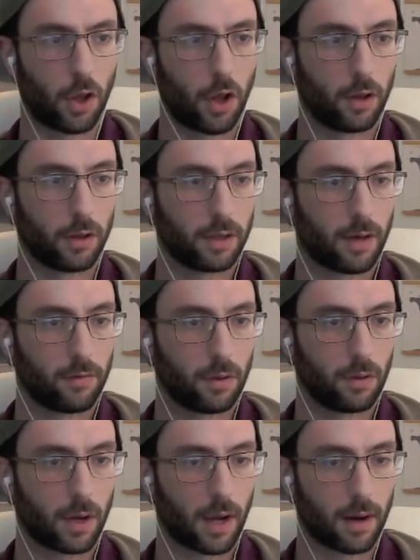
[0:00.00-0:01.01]
I'll have a
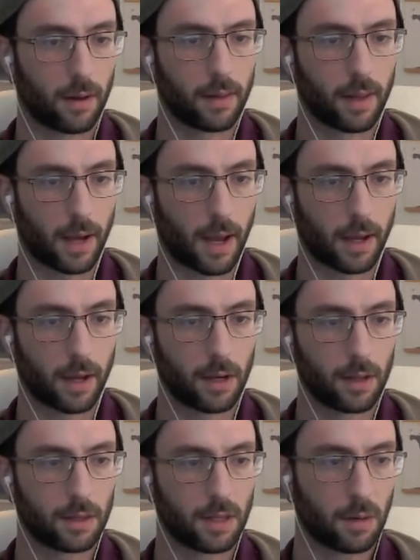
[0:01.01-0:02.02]
look at it like I
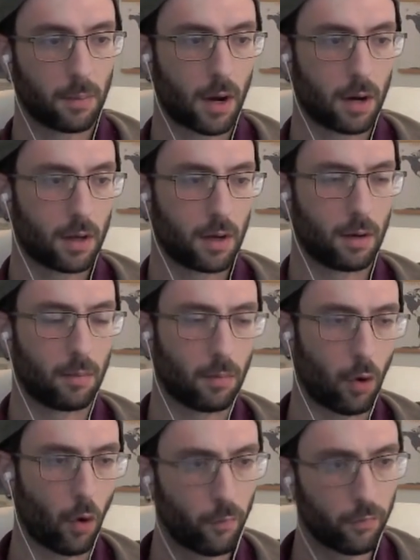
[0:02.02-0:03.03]
think about it, and
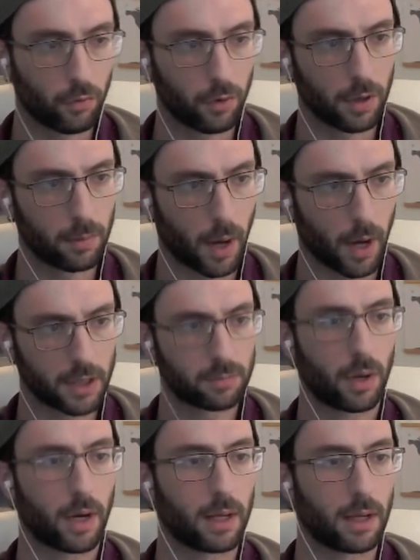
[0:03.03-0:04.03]
hopefully by
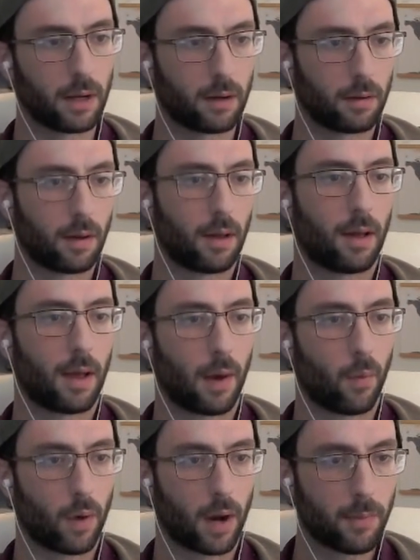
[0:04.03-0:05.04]
explaining
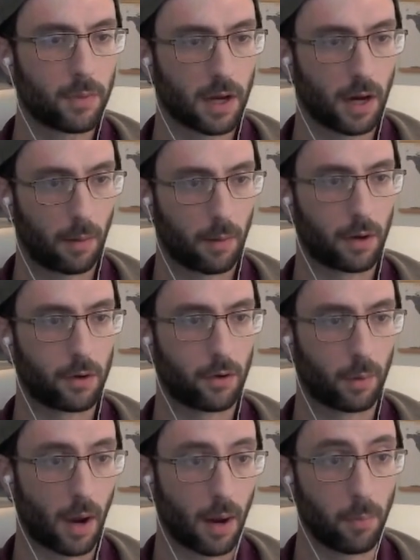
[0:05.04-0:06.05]
what I'm thinking about during
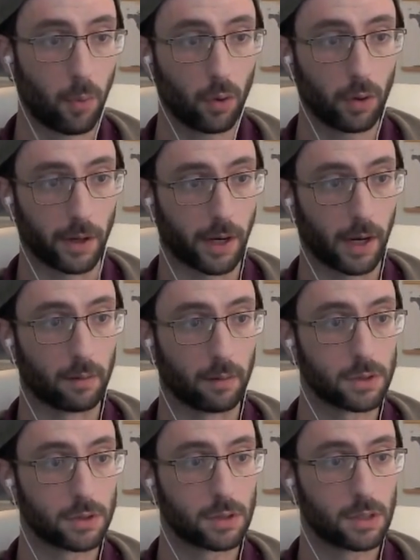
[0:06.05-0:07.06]
my bullet
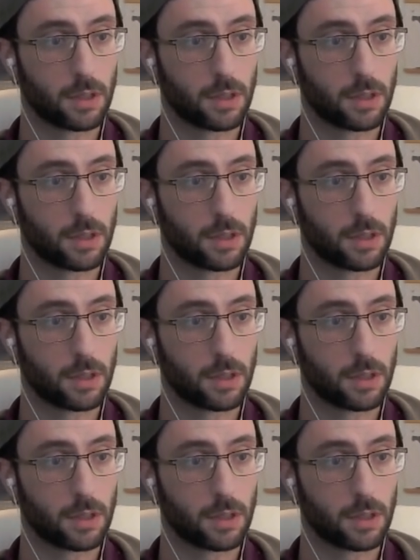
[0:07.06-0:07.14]
games,